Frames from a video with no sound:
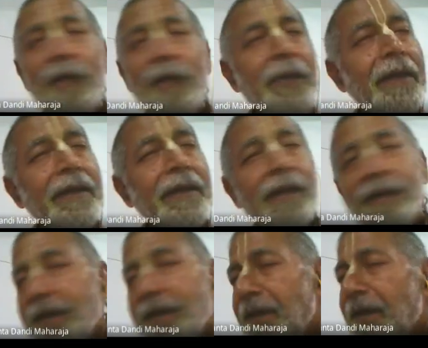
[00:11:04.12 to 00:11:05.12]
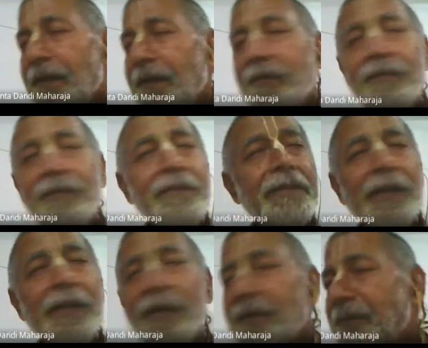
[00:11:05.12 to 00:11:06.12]
Indian, you know,
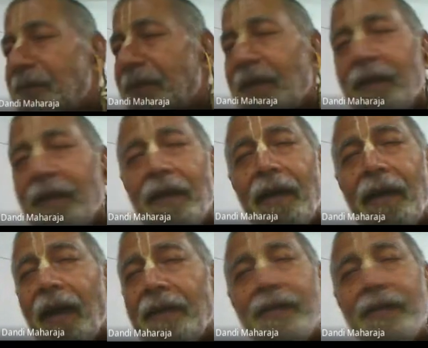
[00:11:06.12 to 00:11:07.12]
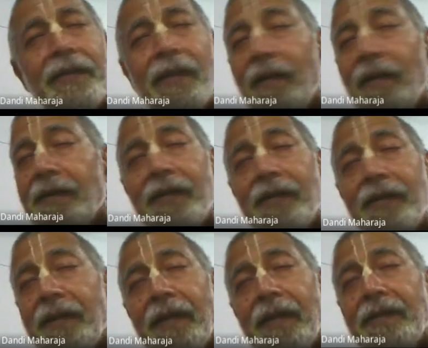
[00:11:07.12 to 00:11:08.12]
these are all
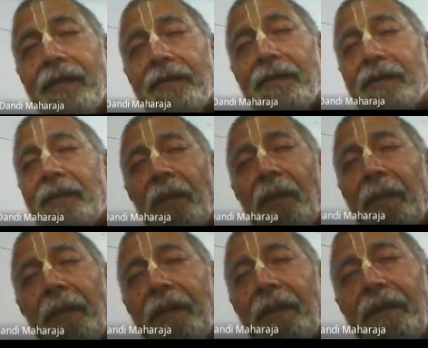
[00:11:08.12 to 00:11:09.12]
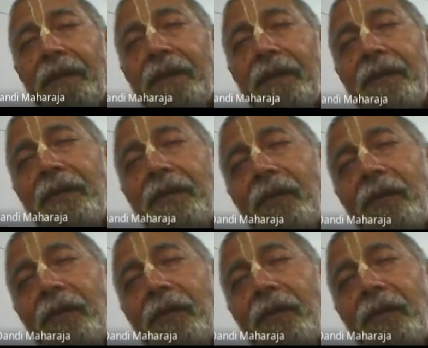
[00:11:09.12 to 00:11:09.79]
designations. You are born